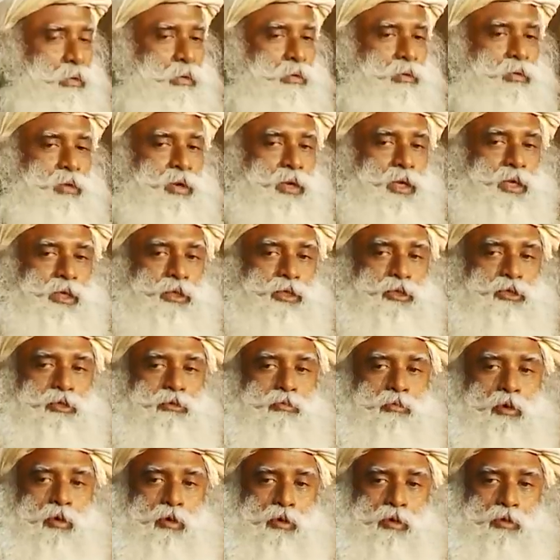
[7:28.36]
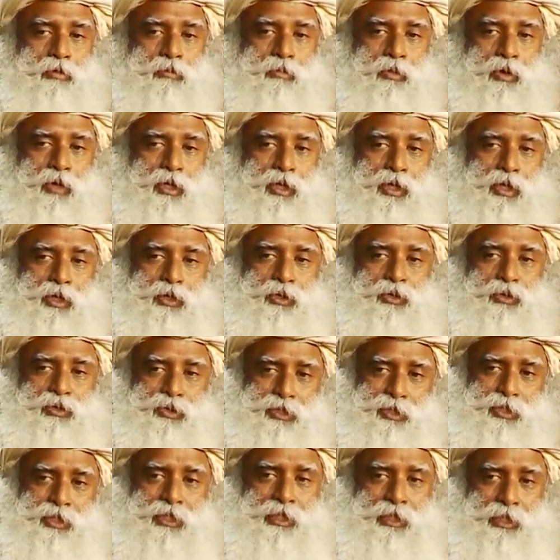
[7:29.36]
Only tomorrow morning you
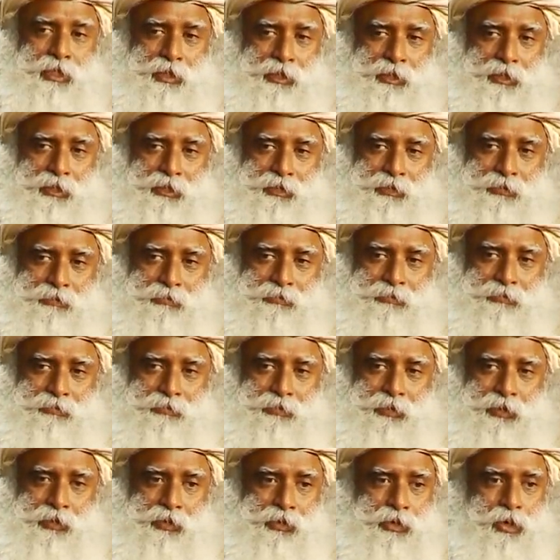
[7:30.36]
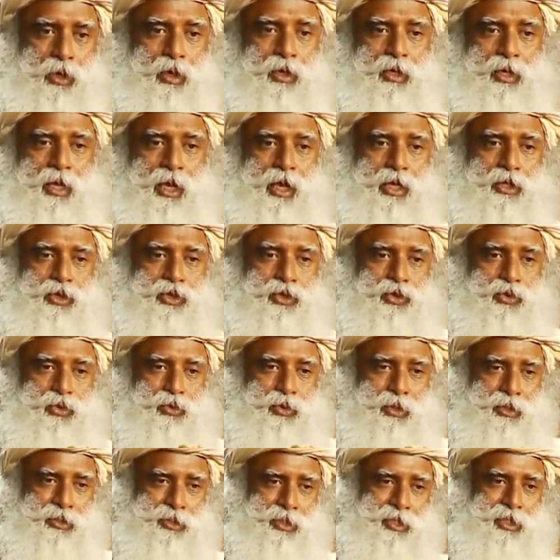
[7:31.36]
drink it. Not as
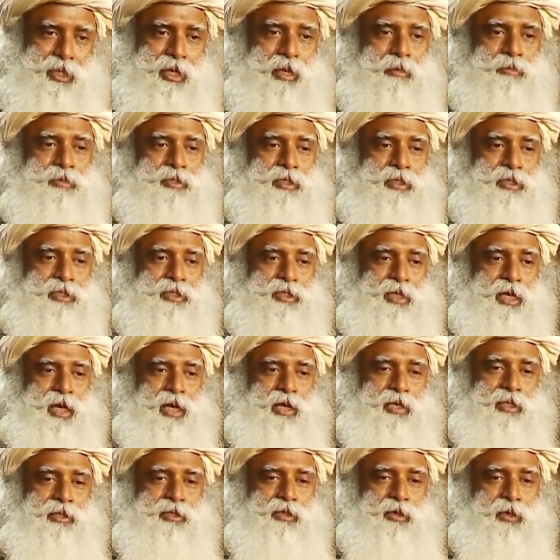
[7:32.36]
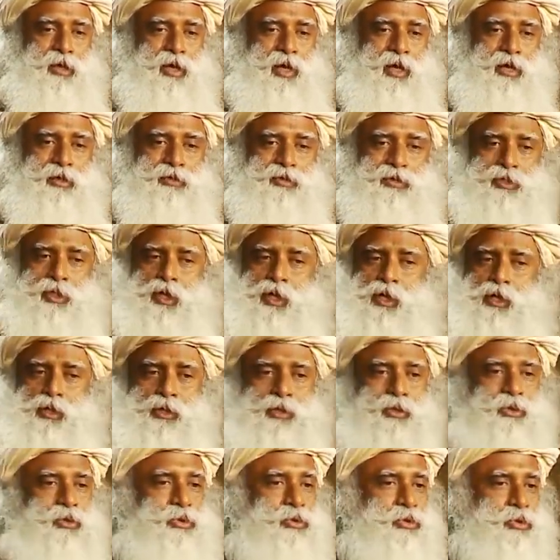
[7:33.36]
soon as it comes inside your house,
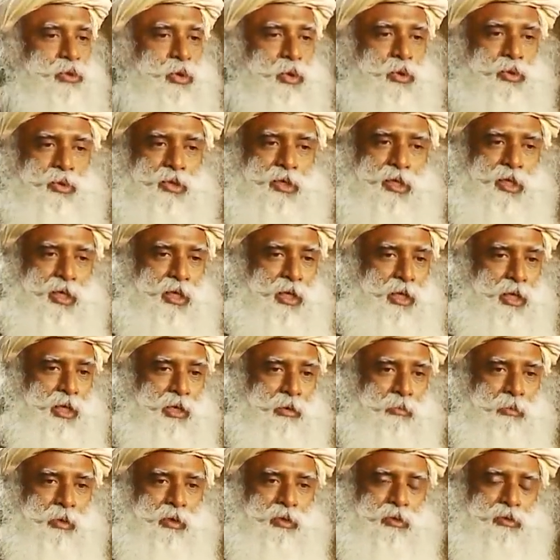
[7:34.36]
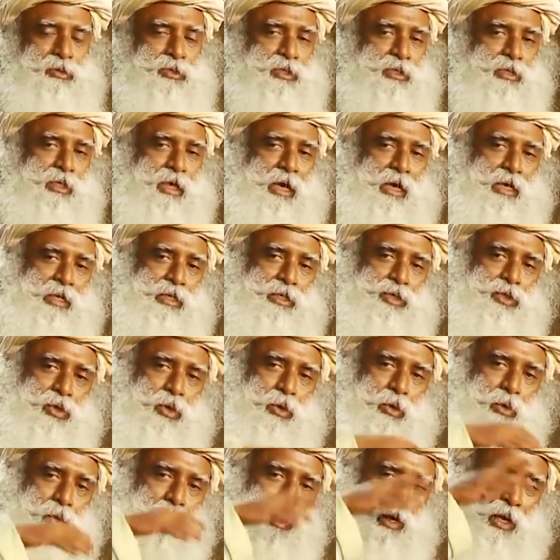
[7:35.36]
you don't drink it because it carries
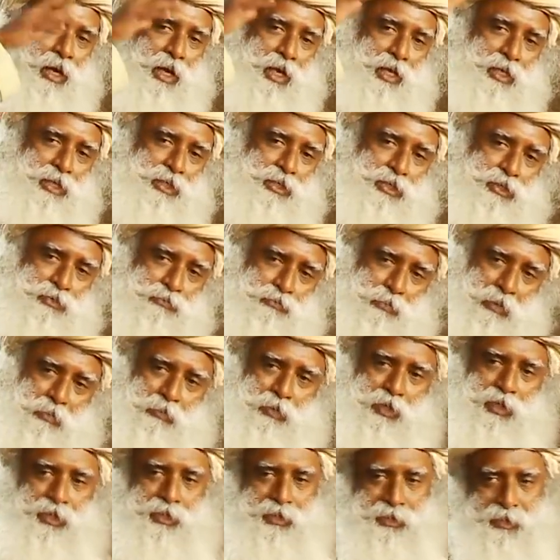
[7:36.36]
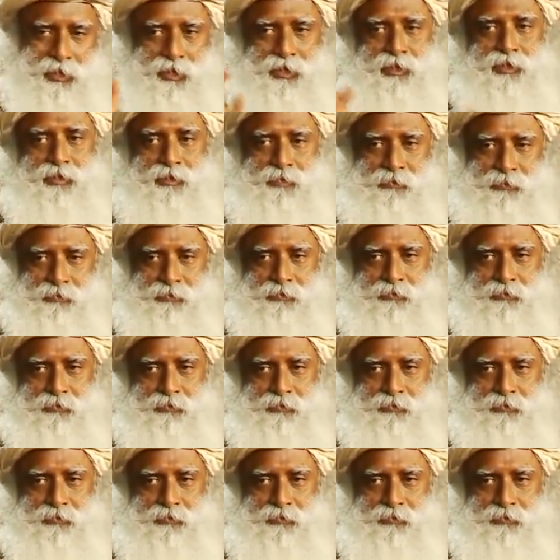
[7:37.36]
all kinds of memories.